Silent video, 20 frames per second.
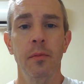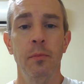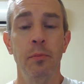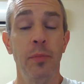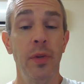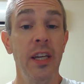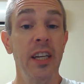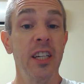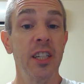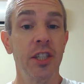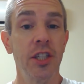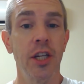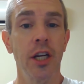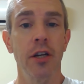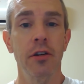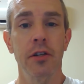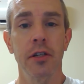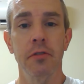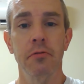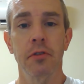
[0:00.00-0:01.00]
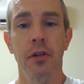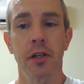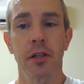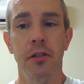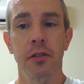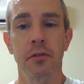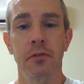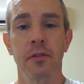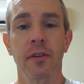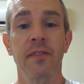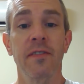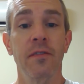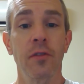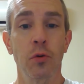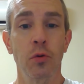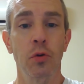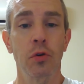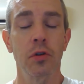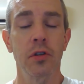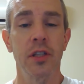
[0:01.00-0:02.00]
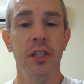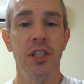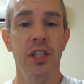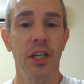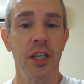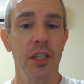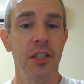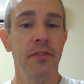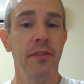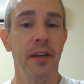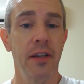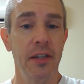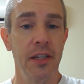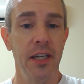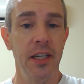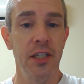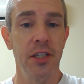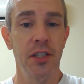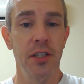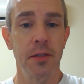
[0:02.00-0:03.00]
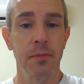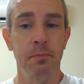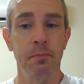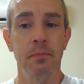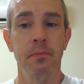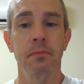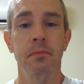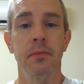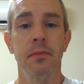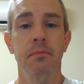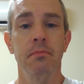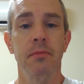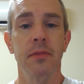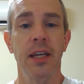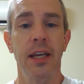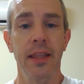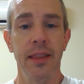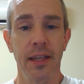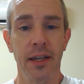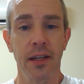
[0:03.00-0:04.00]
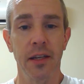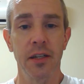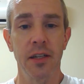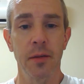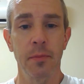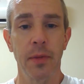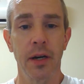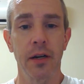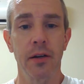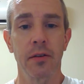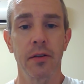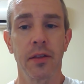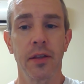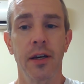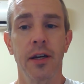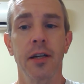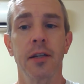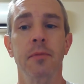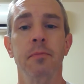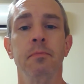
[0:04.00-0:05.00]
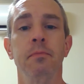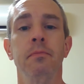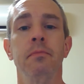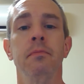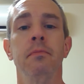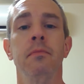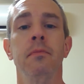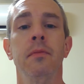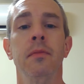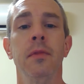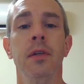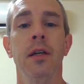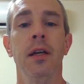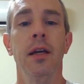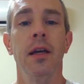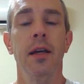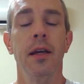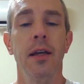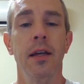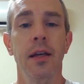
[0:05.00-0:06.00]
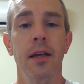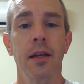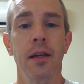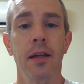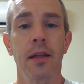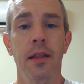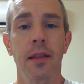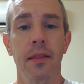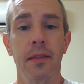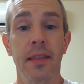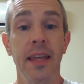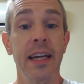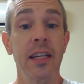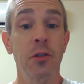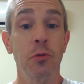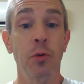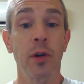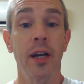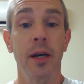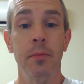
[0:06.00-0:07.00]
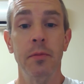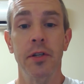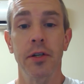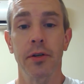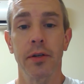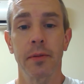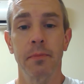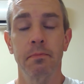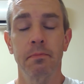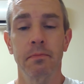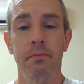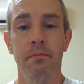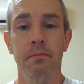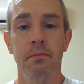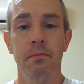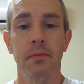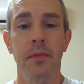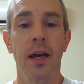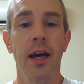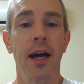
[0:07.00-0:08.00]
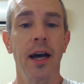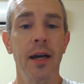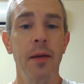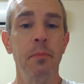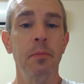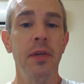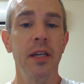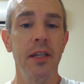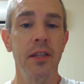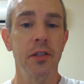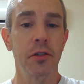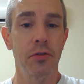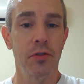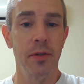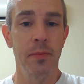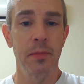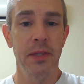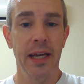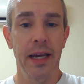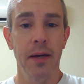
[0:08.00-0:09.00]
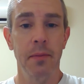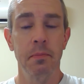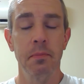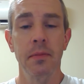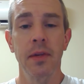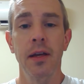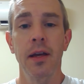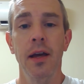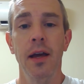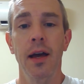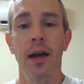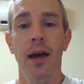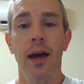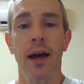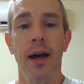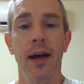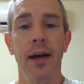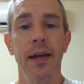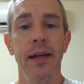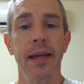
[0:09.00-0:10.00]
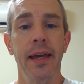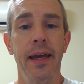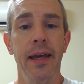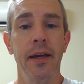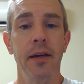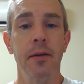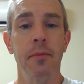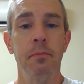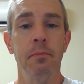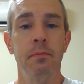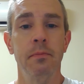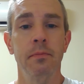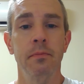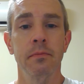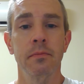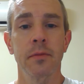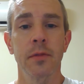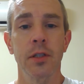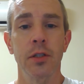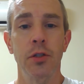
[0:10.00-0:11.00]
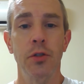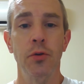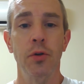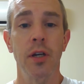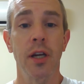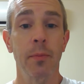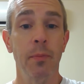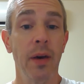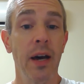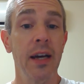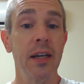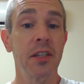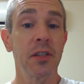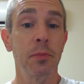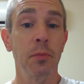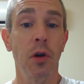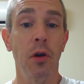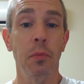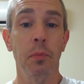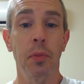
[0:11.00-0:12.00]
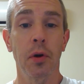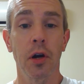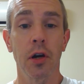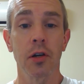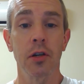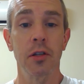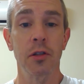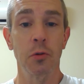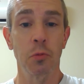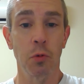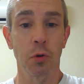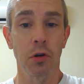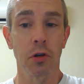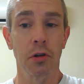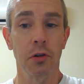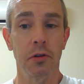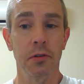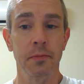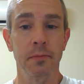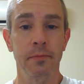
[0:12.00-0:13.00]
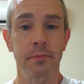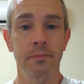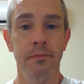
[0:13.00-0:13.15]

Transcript: being a charity runner for the Change Foundation in the London Marathon, that's what I'm doing. I'm being the trim tab. I am doing my small part in the world